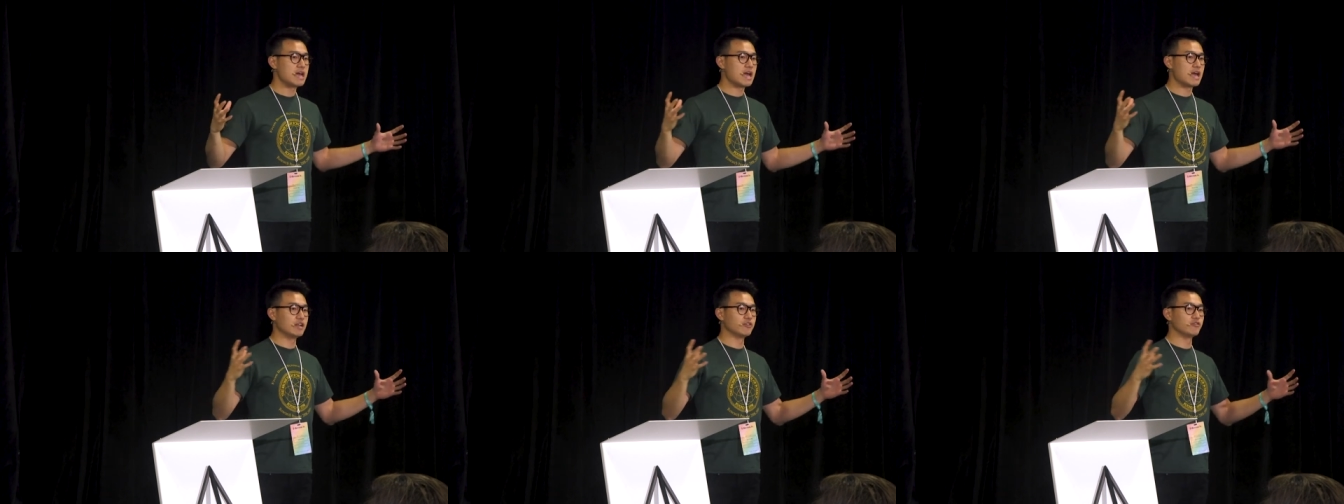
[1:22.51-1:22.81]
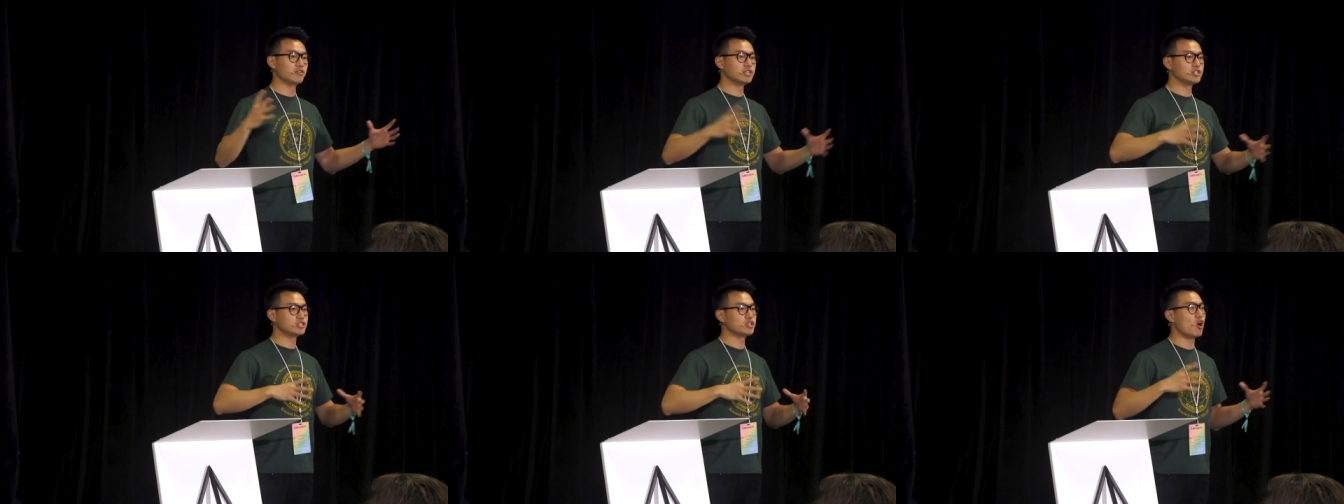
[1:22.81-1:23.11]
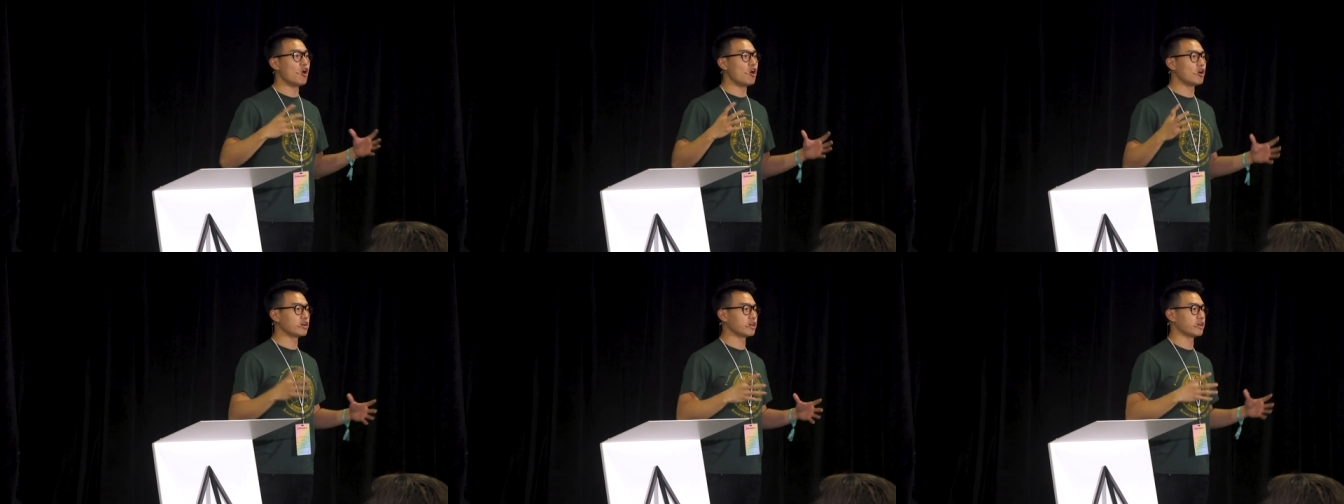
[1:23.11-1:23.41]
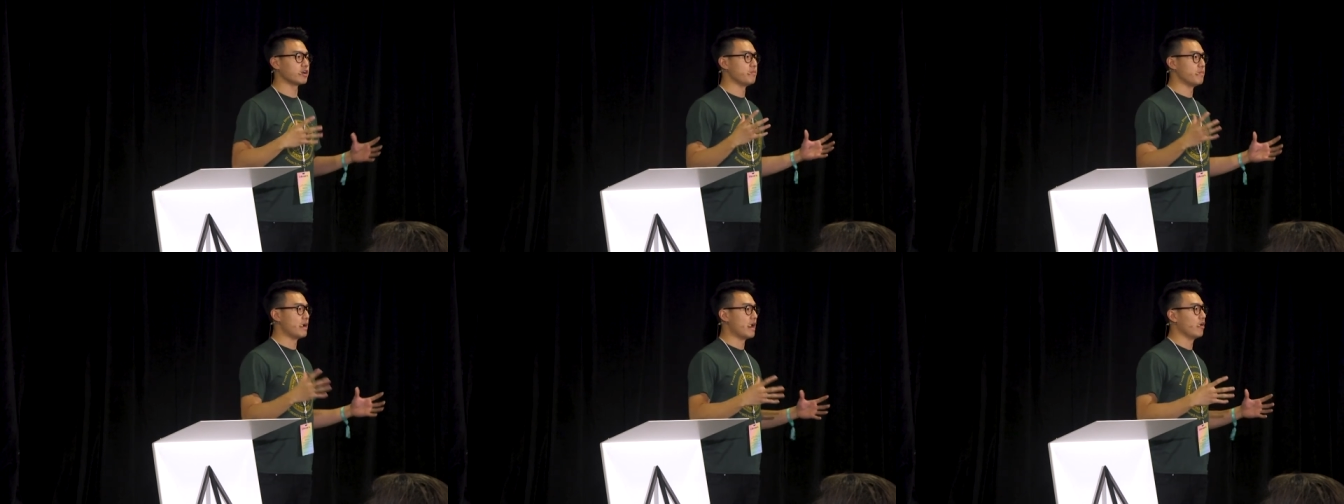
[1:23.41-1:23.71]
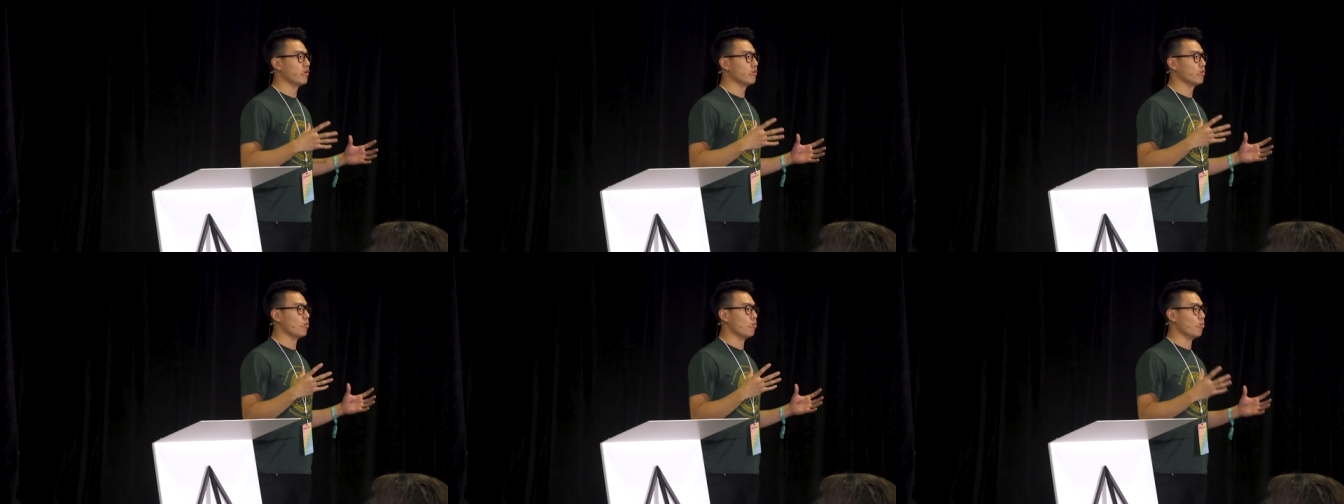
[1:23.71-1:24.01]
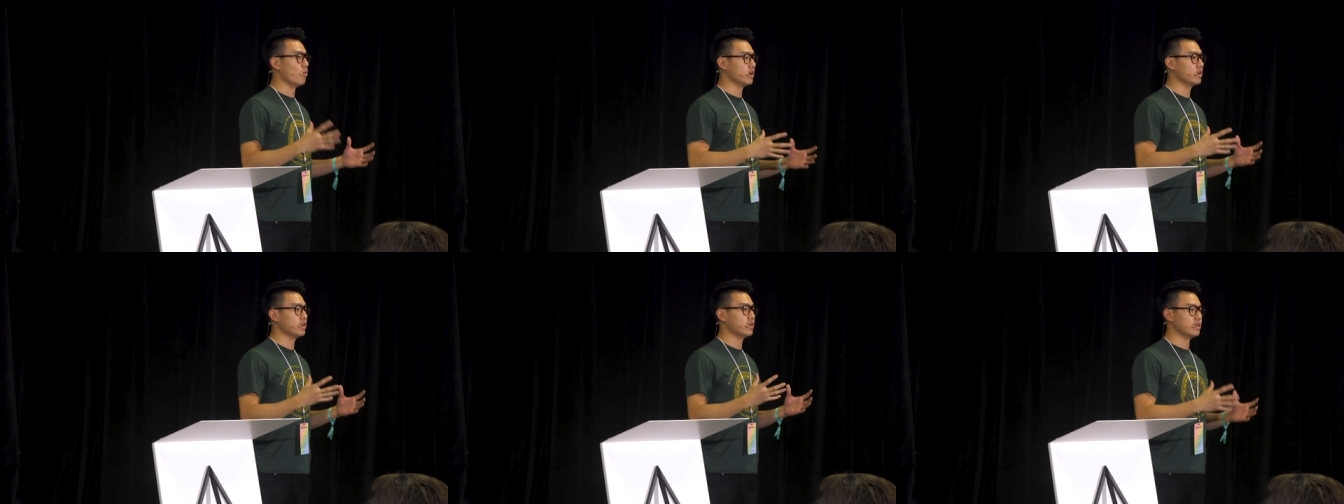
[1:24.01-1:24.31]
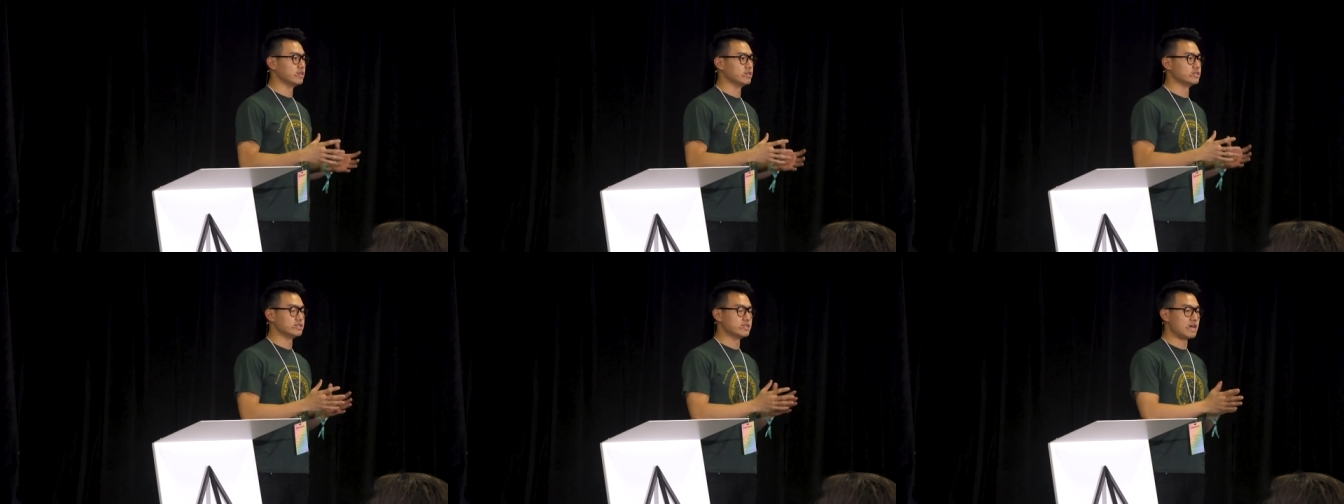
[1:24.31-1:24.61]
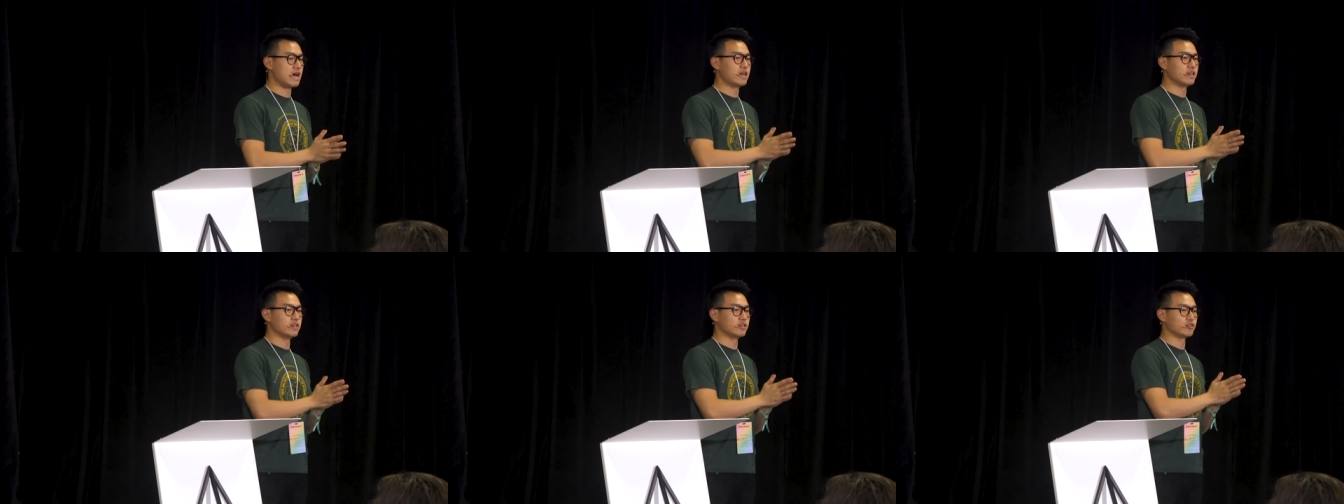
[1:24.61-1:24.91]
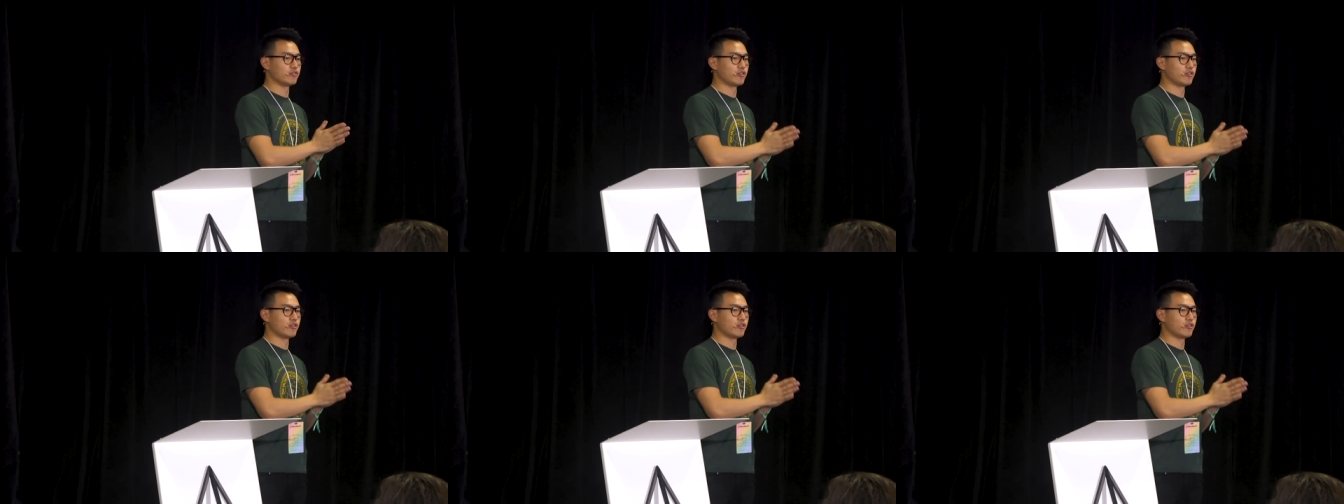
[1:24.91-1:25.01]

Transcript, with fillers: and really talking about what it is that